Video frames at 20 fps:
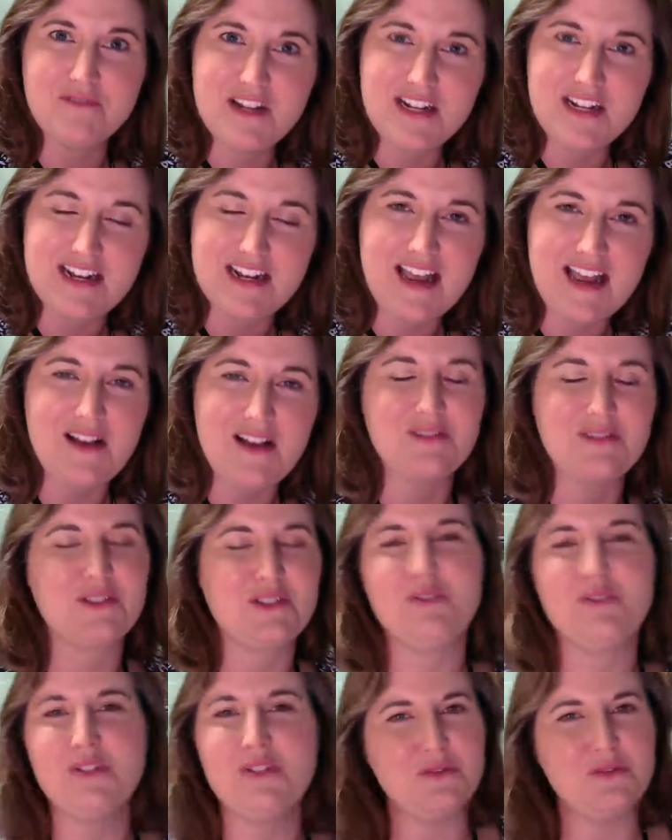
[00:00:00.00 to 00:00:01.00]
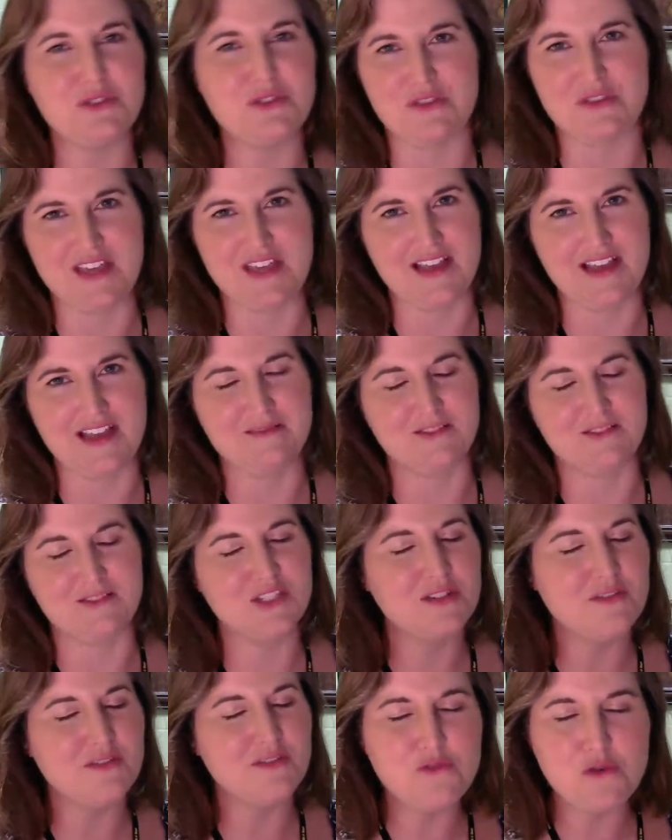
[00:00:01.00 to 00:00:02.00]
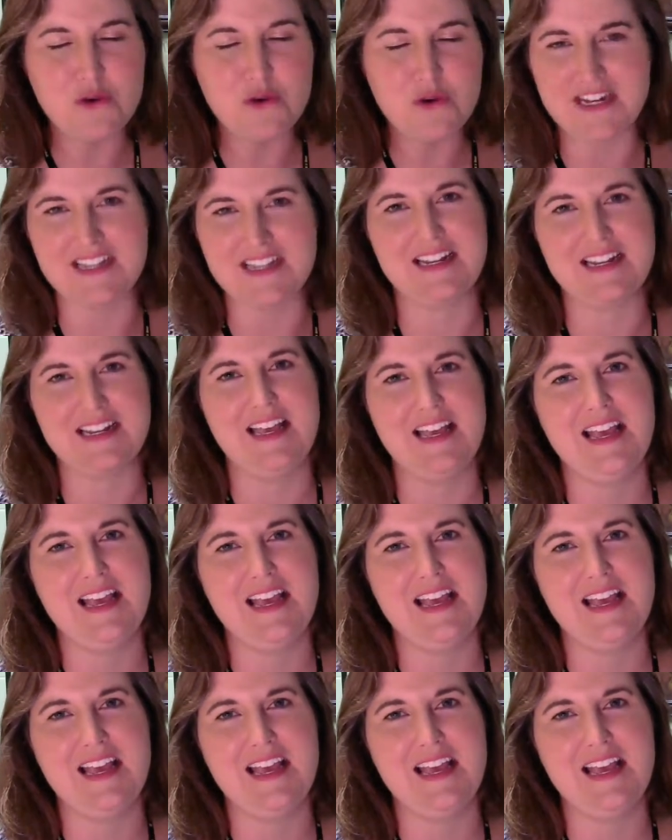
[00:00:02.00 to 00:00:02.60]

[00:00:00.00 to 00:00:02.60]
written out. So don't do that. Just avoid it.